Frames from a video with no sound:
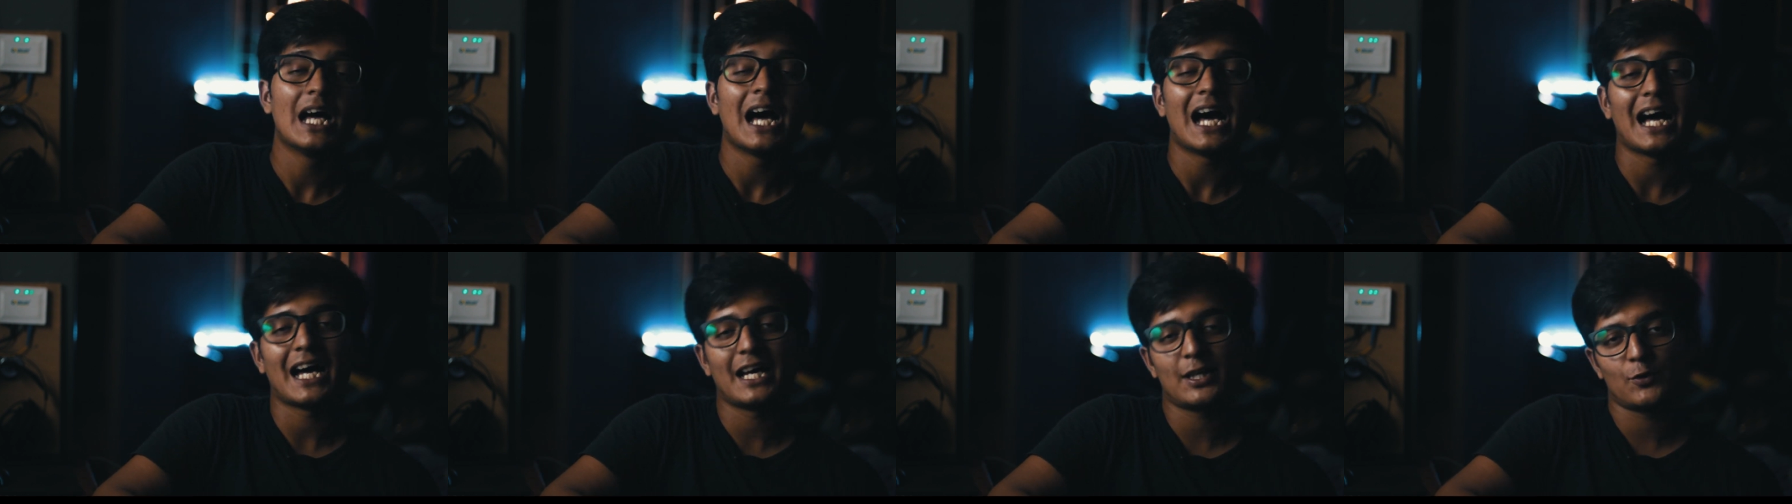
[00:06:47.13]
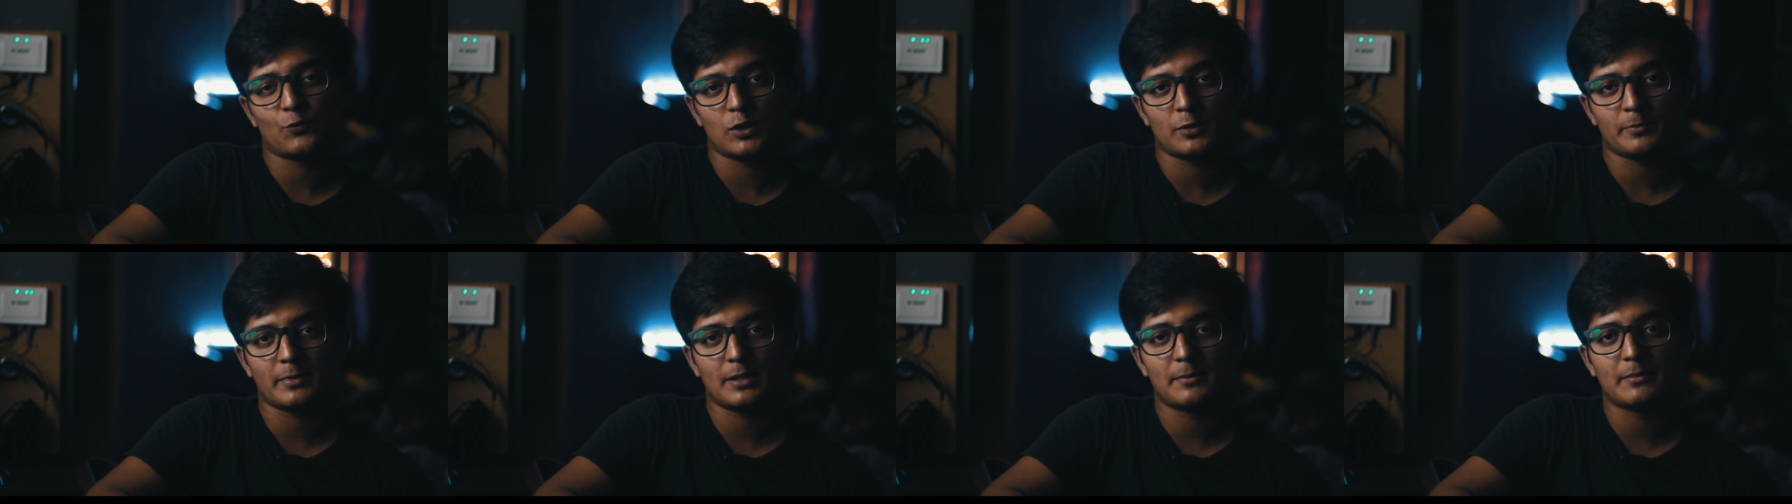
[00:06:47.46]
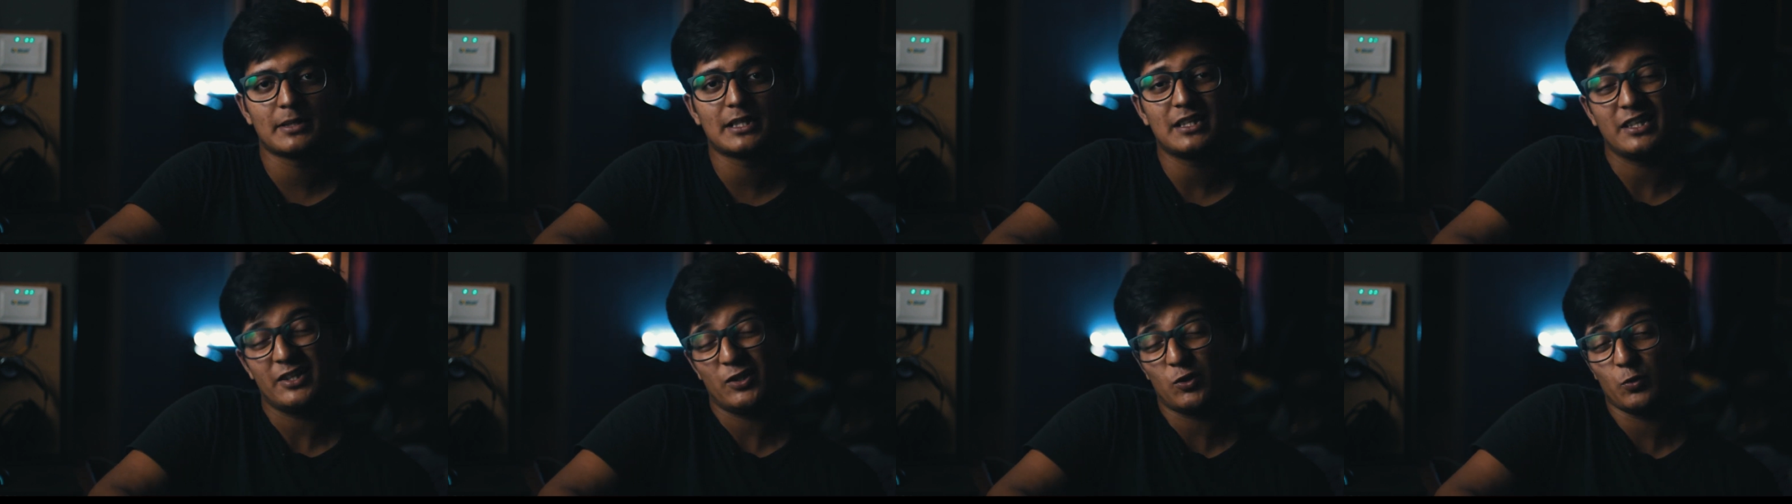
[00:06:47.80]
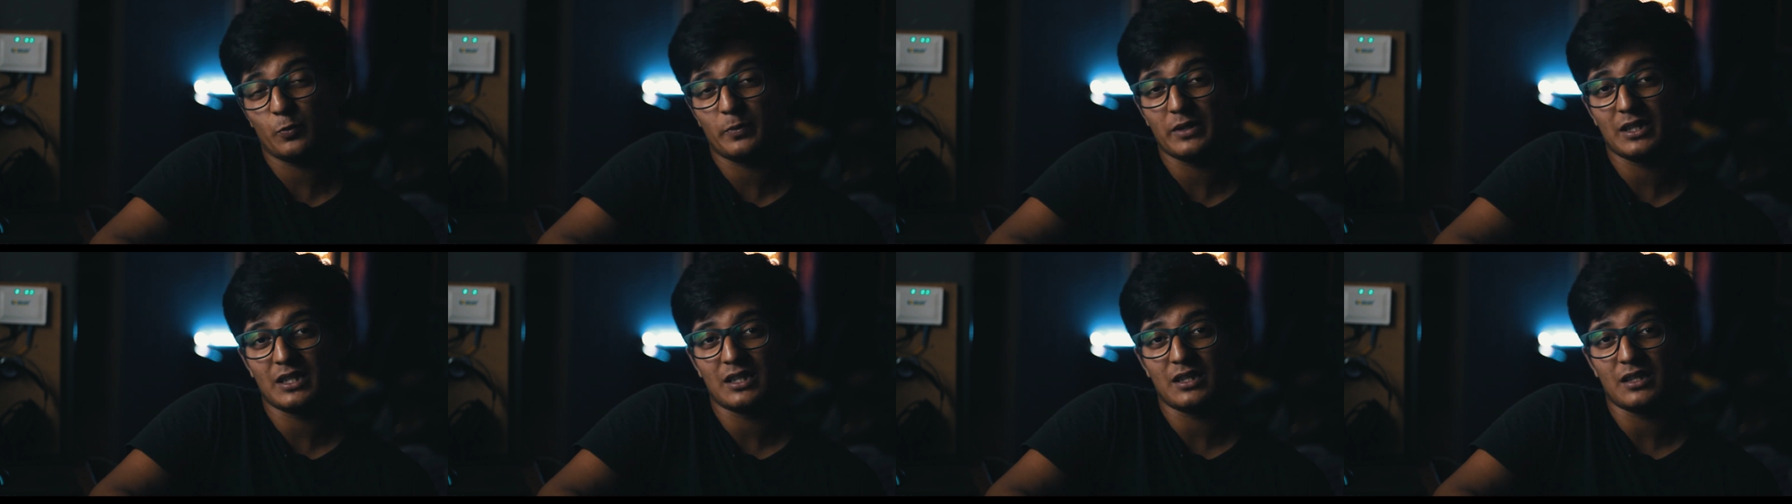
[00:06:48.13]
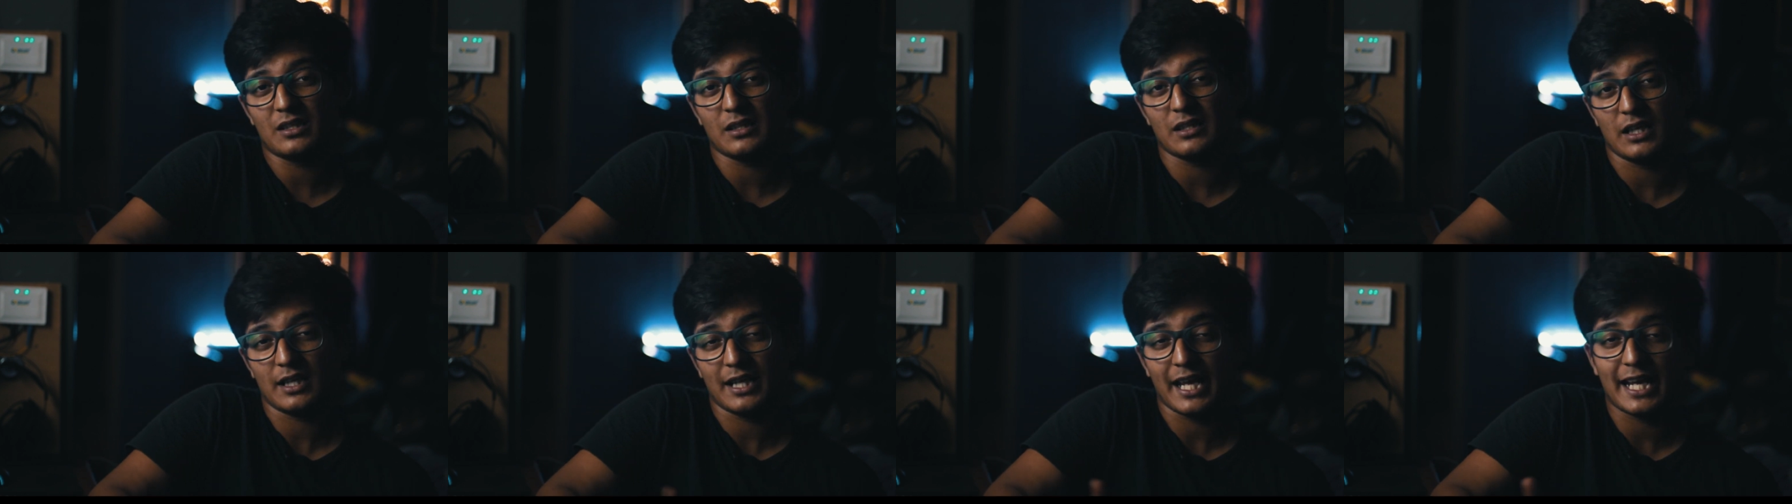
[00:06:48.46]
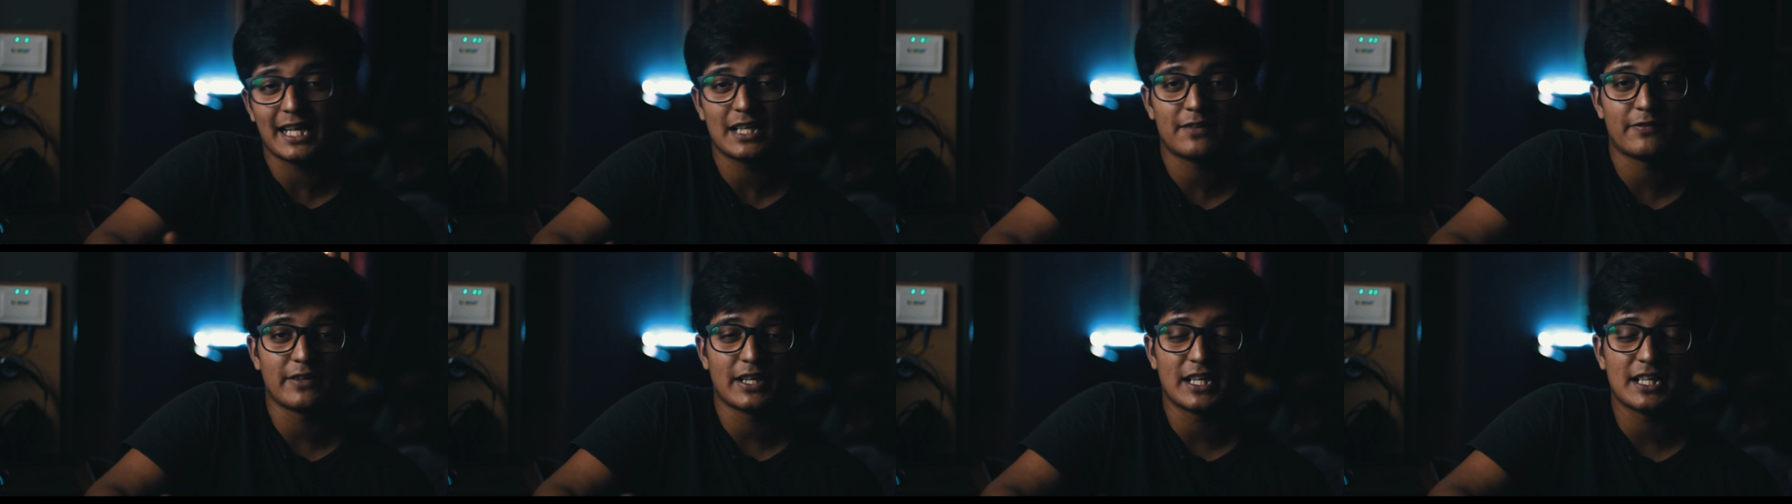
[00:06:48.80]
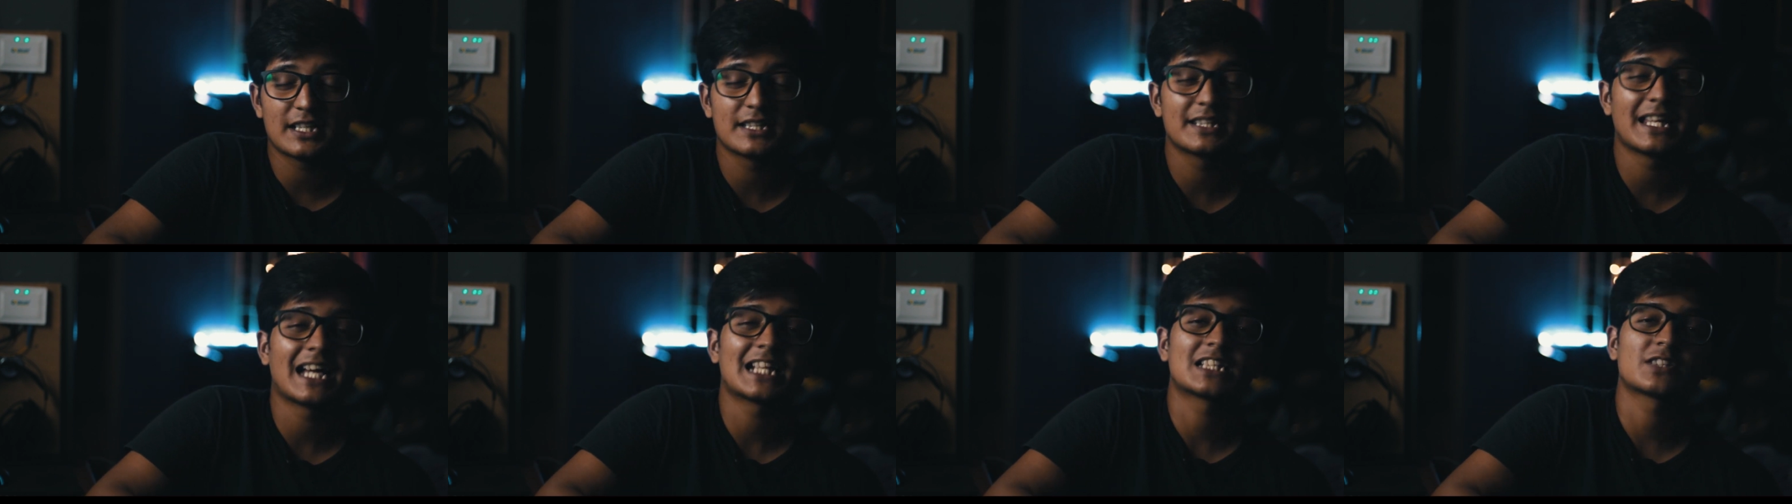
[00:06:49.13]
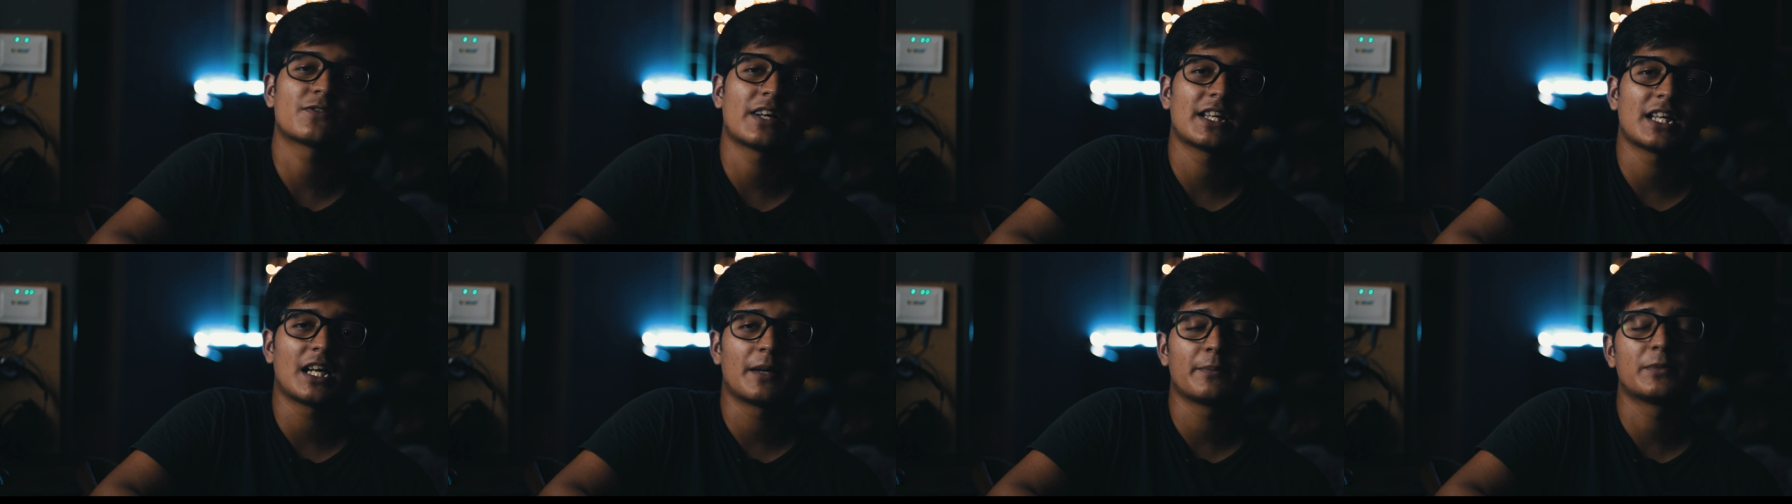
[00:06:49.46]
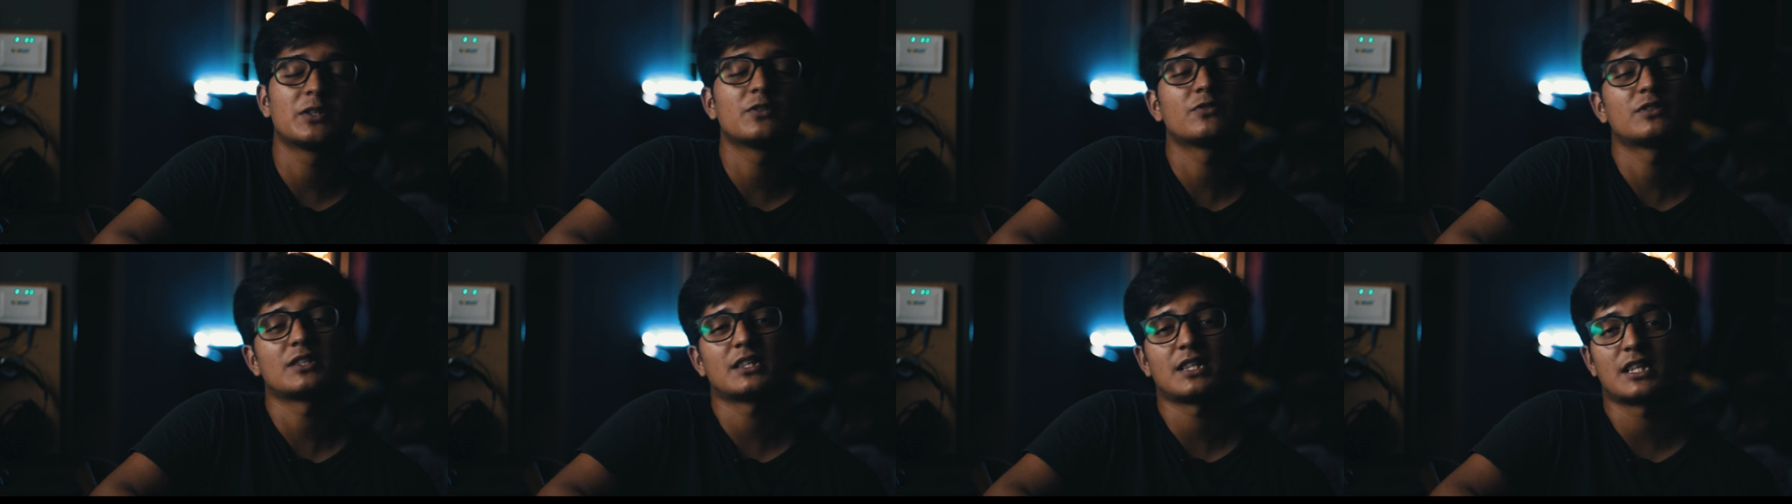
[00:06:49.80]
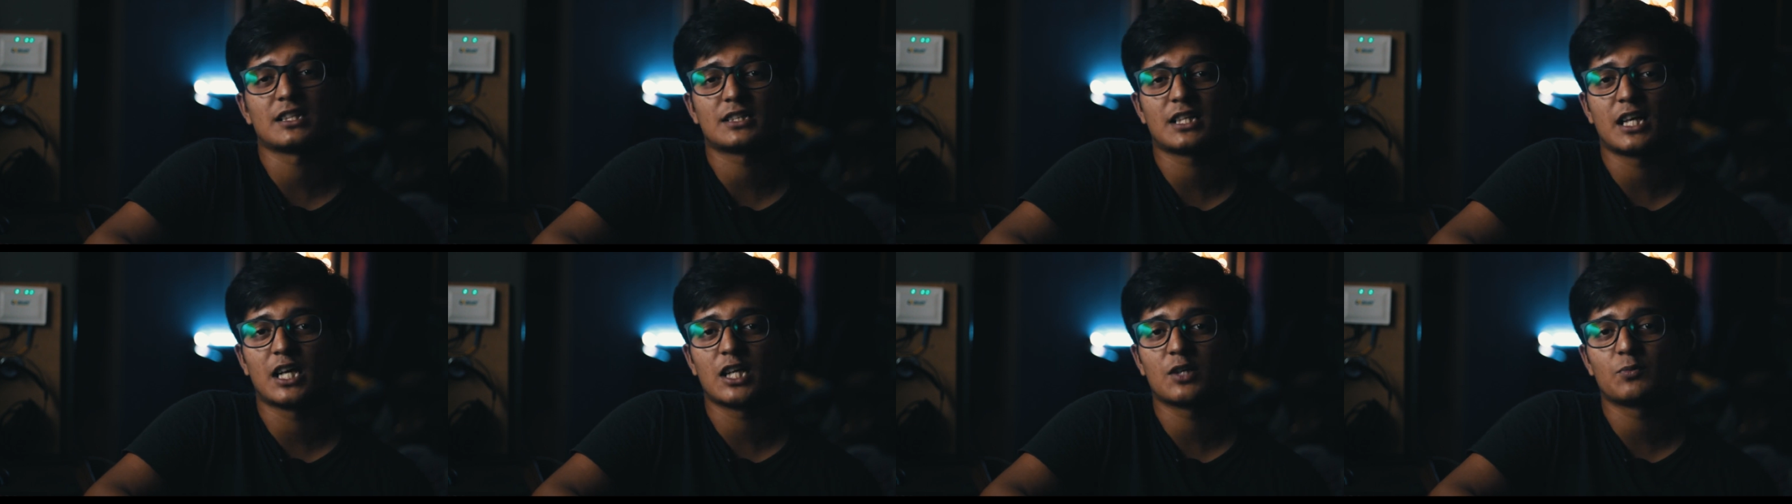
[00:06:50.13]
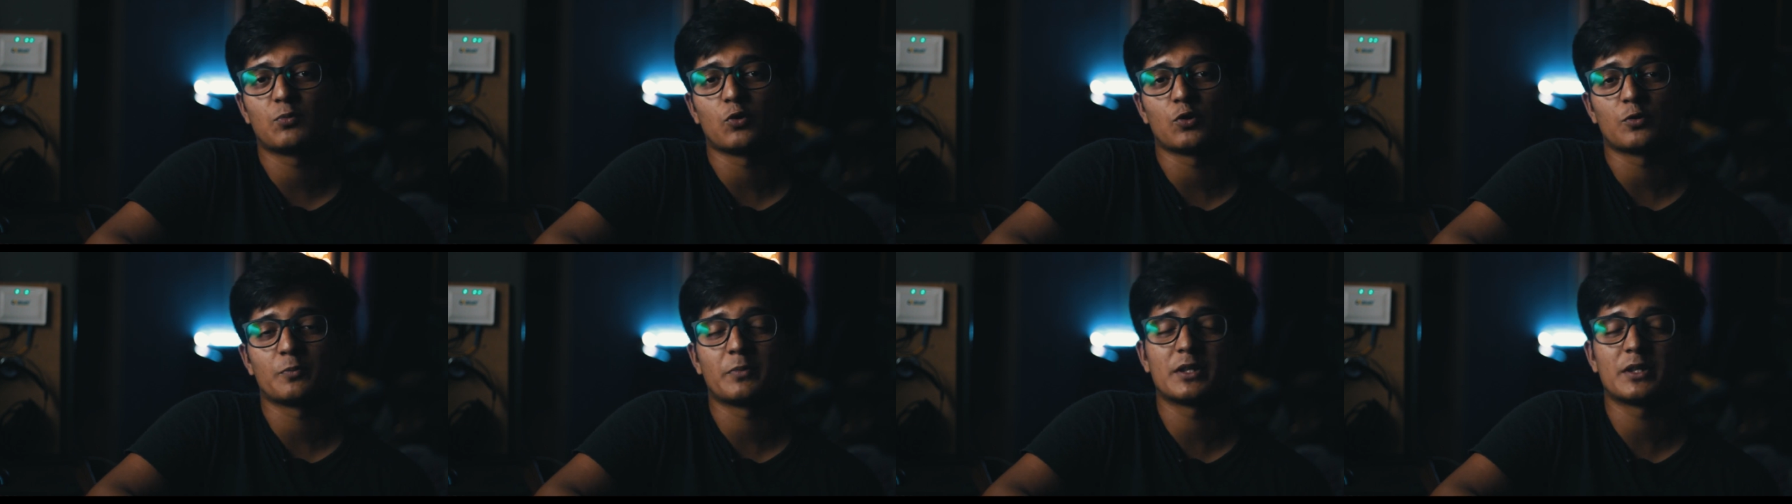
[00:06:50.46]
I want my build to be lightweight, that's why I'm using a cardboard,